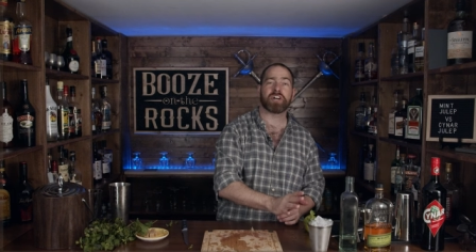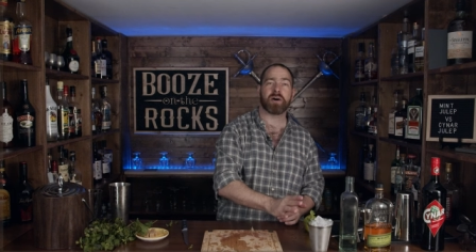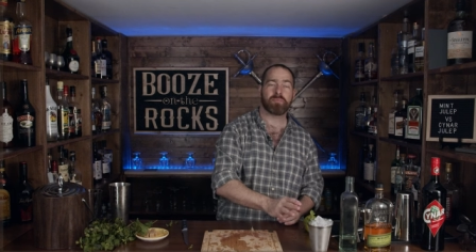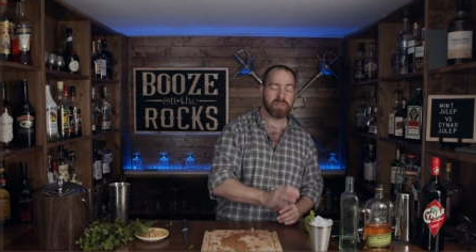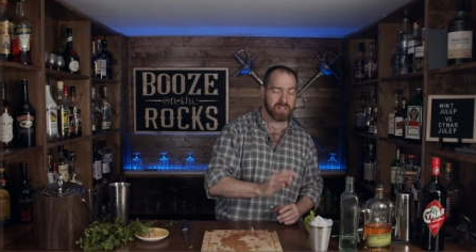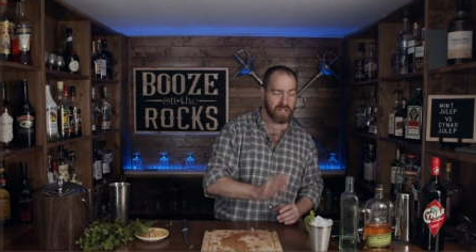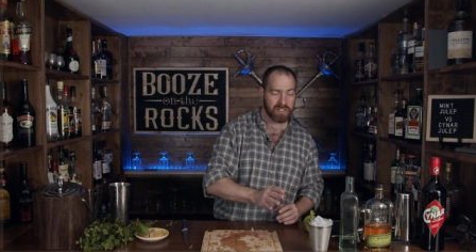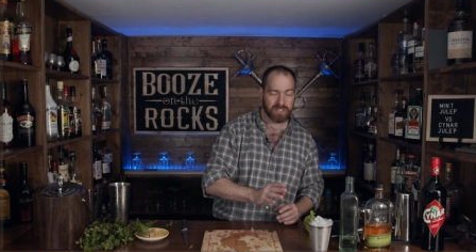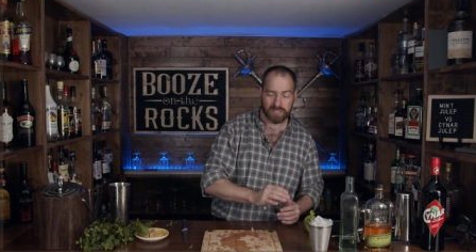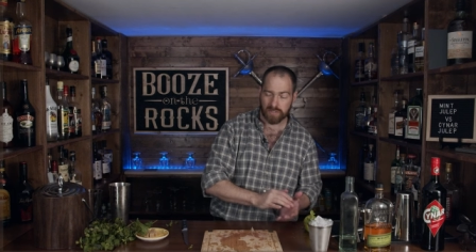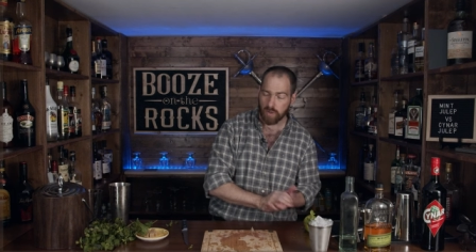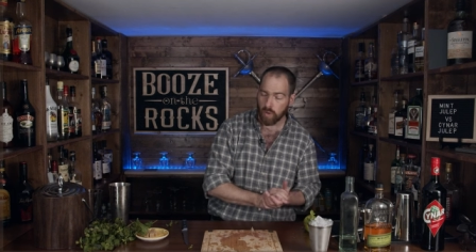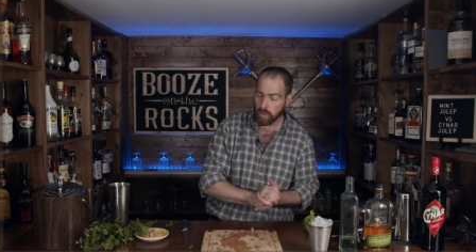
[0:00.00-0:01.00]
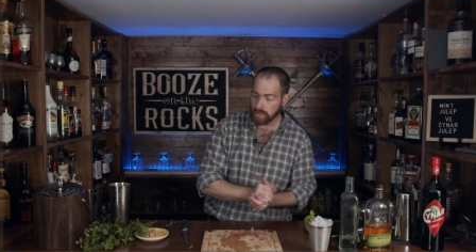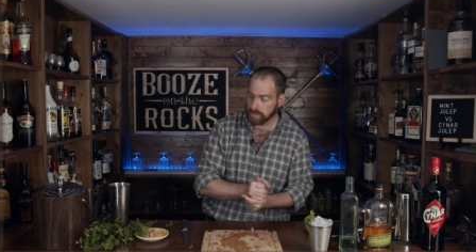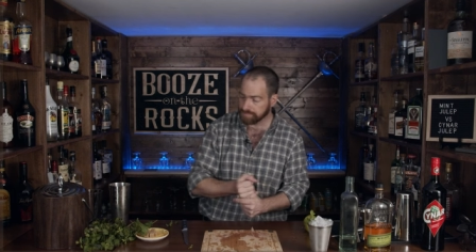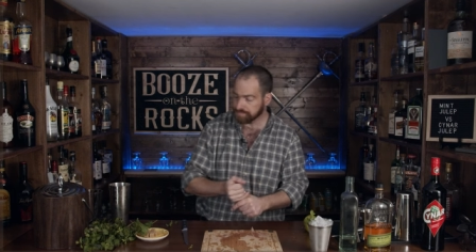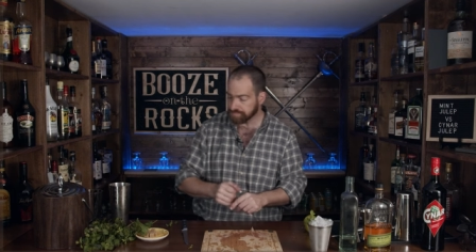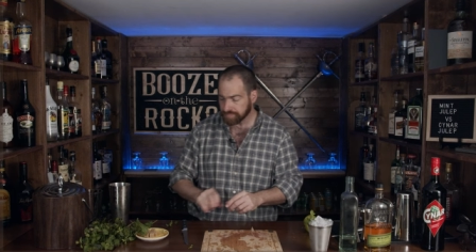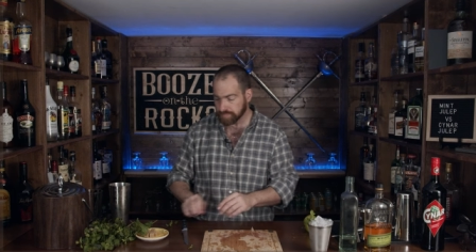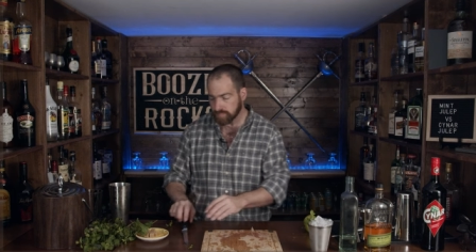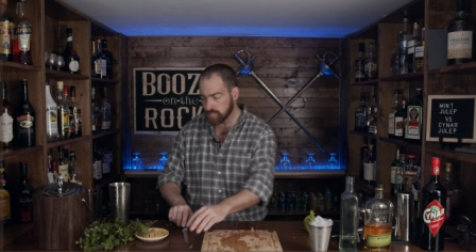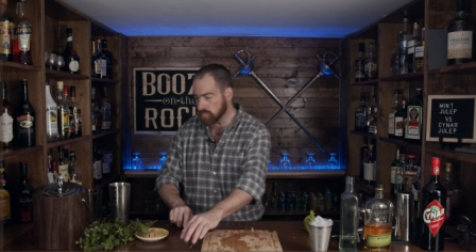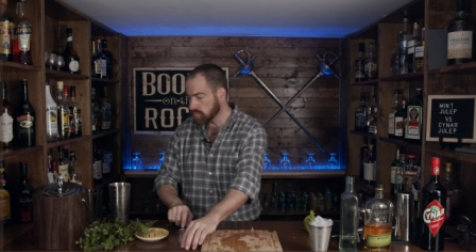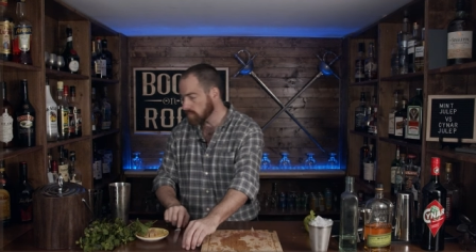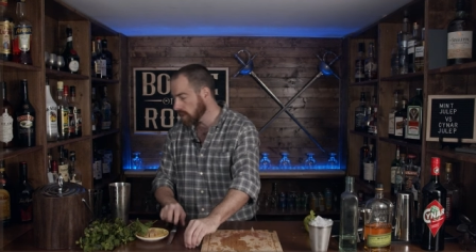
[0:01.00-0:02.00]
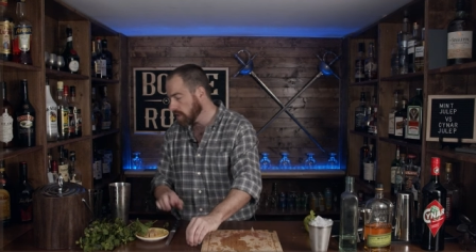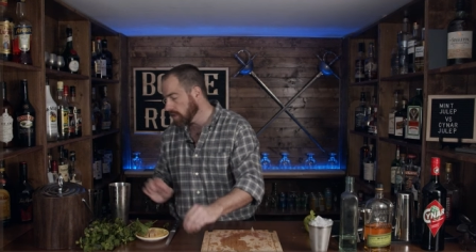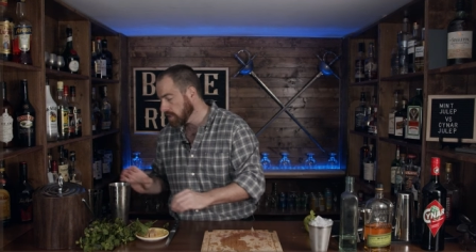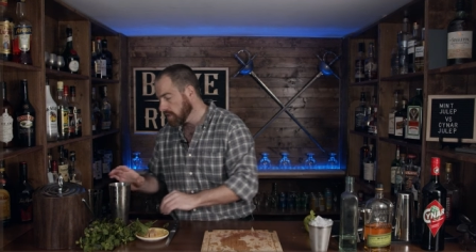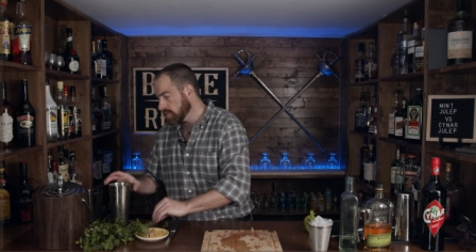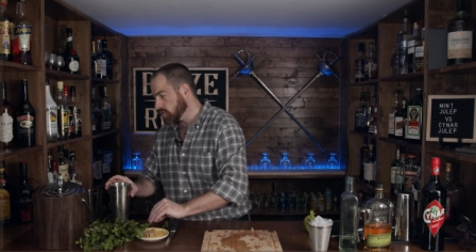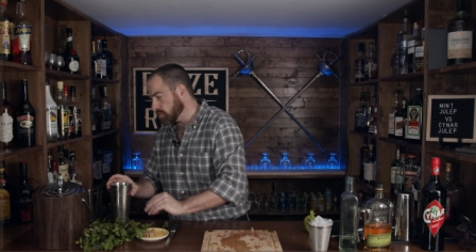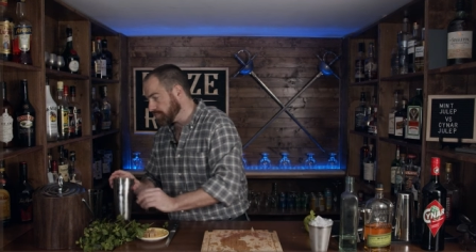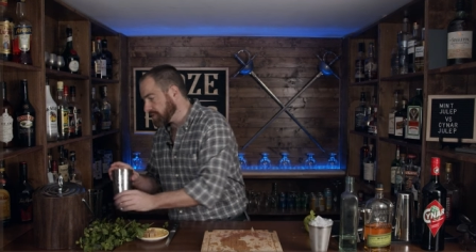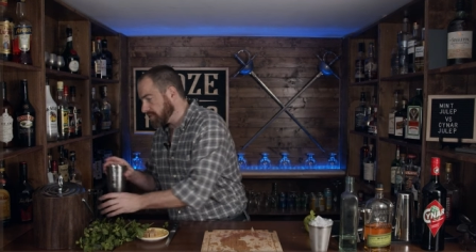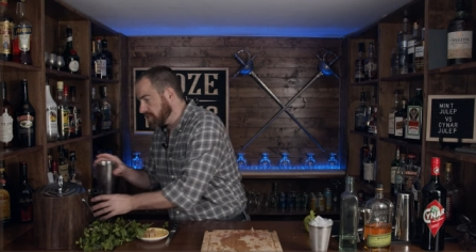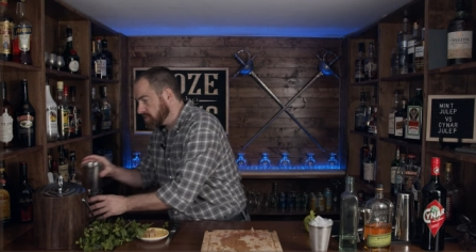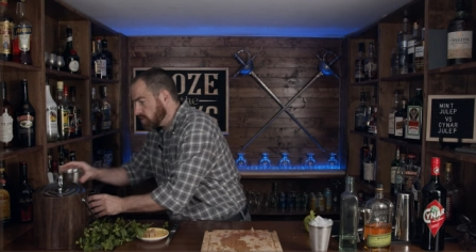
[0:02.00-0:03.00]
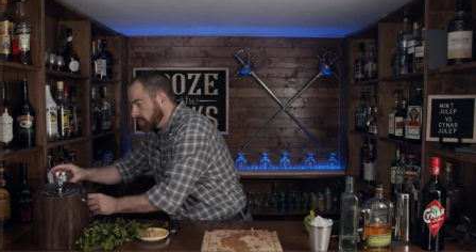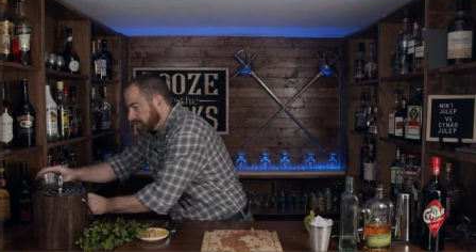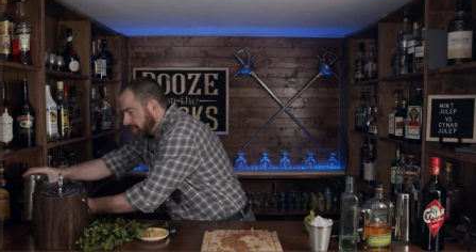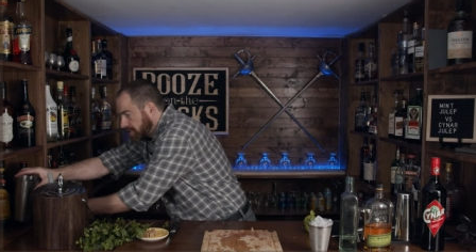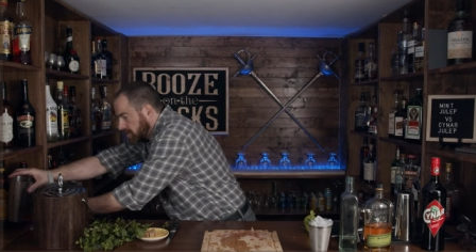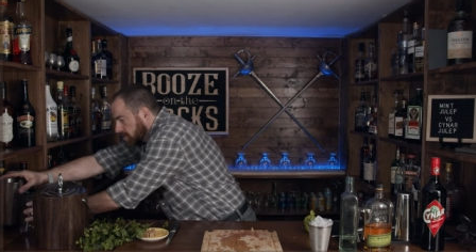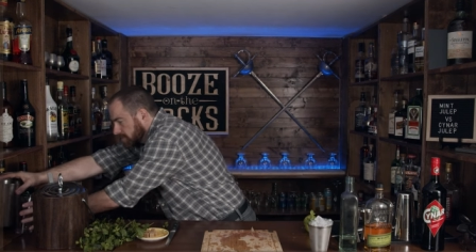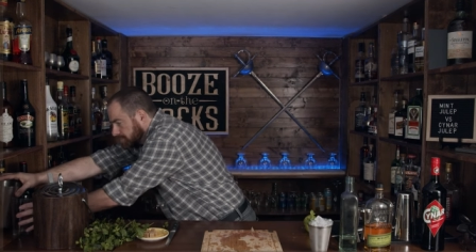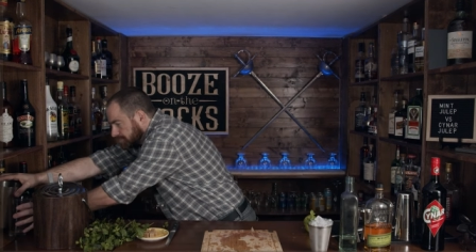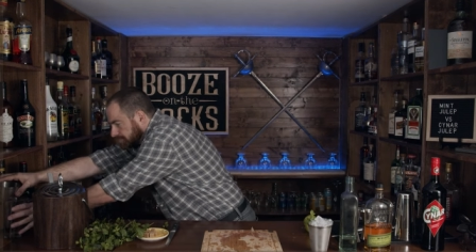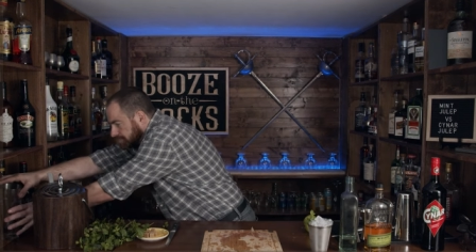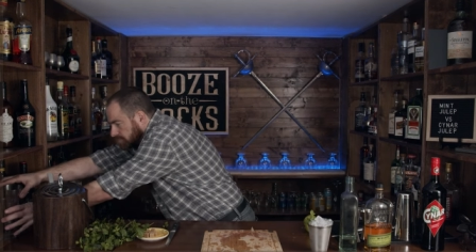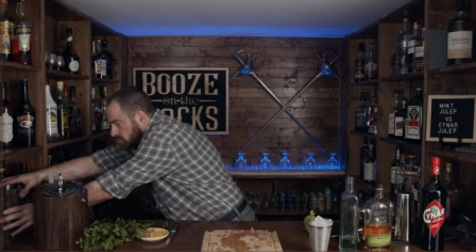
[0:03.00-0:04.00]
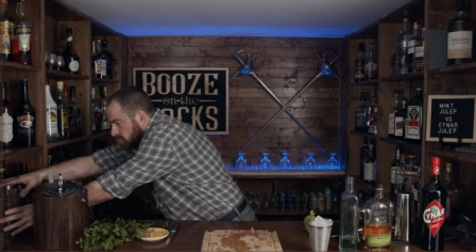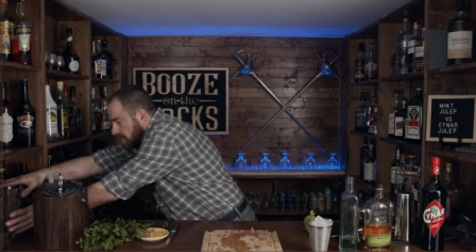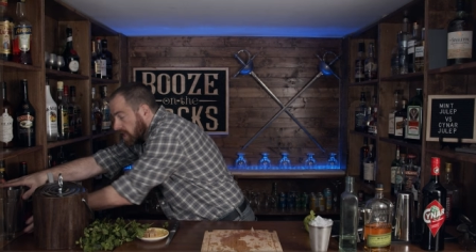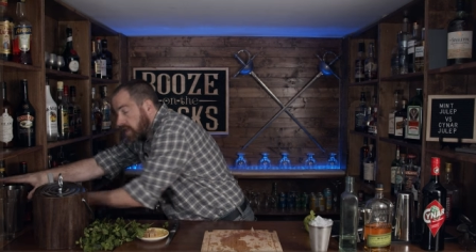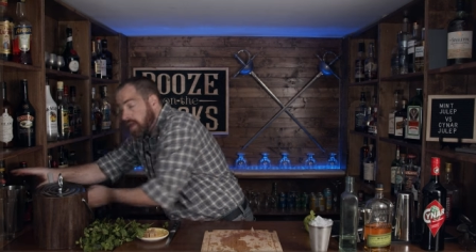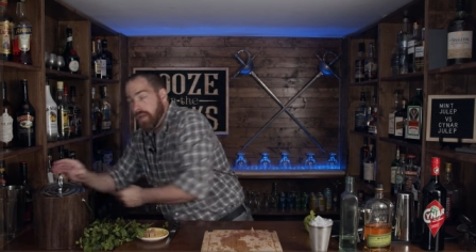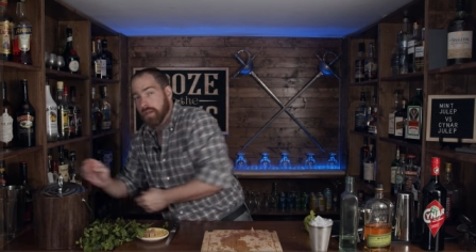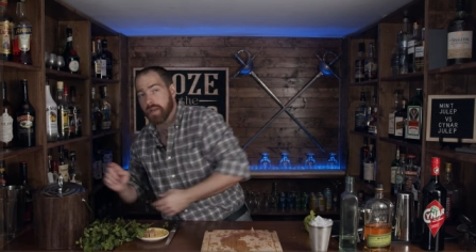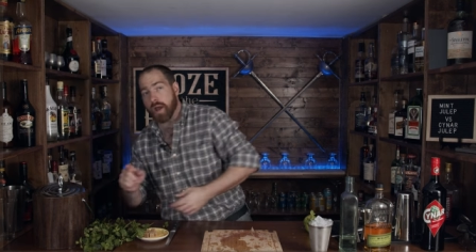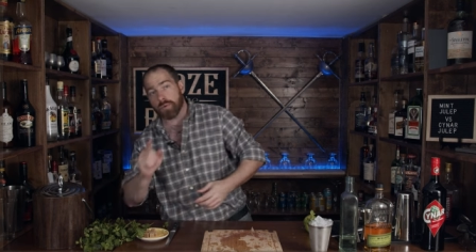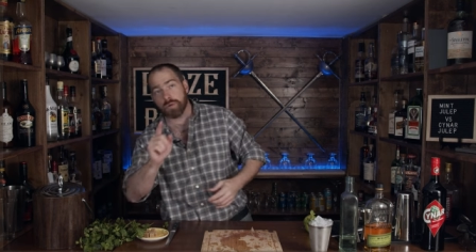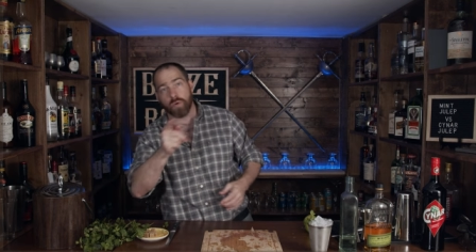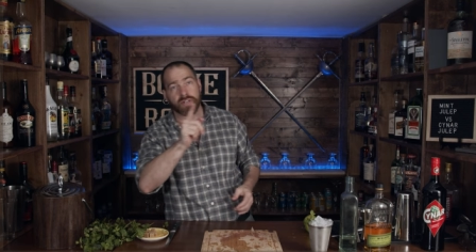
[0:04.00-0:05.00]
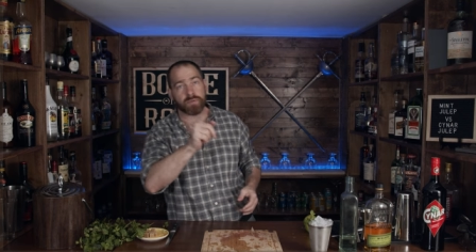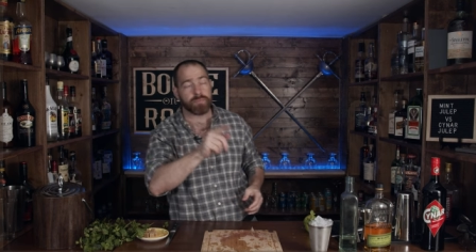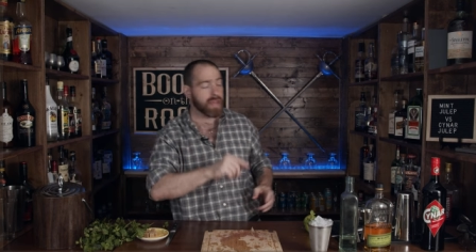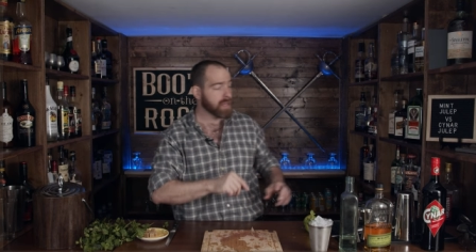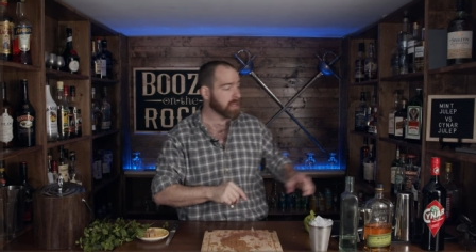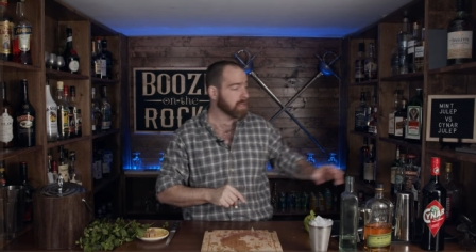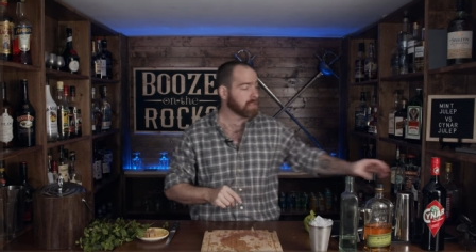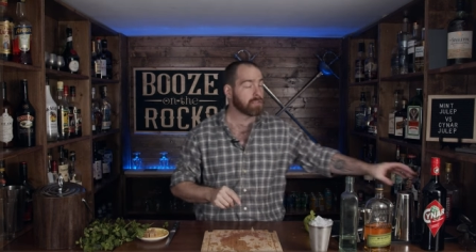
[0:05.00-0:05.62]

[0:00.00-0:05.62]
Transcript: up nice and cold. So put these over here. Now we're going to make